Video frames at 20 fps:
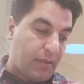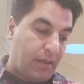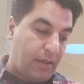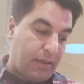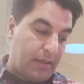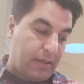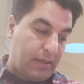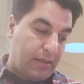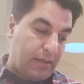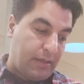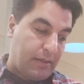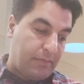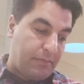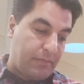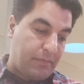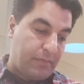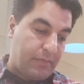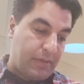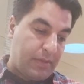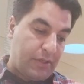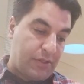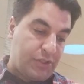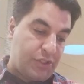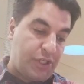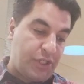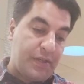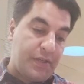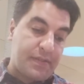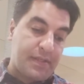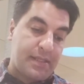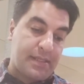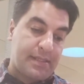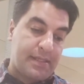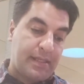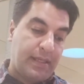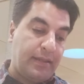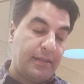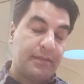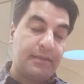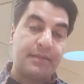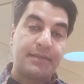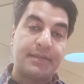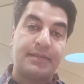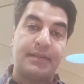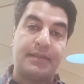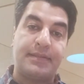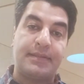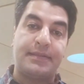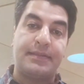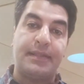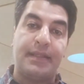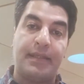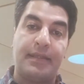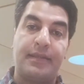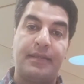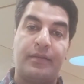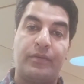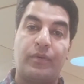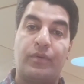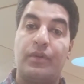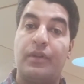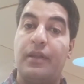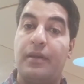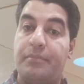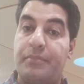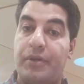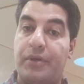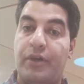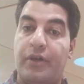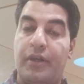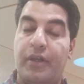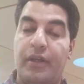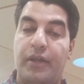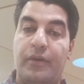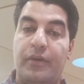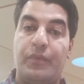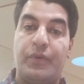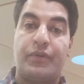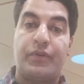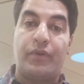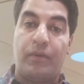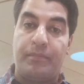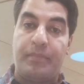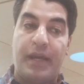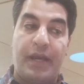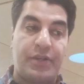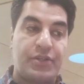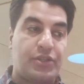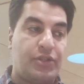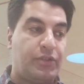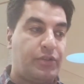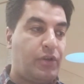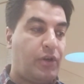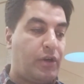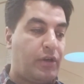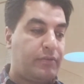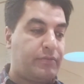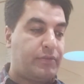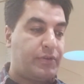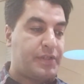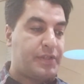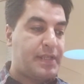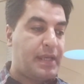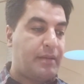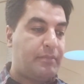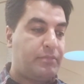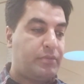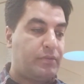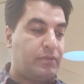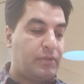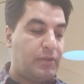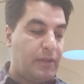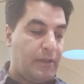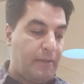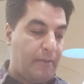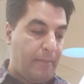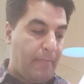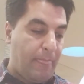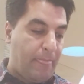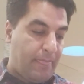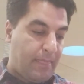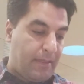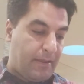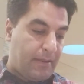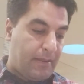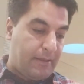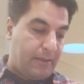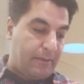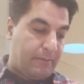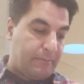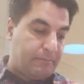um, uh, Jesus heals the sick or leper with compassionate heart. For example, um,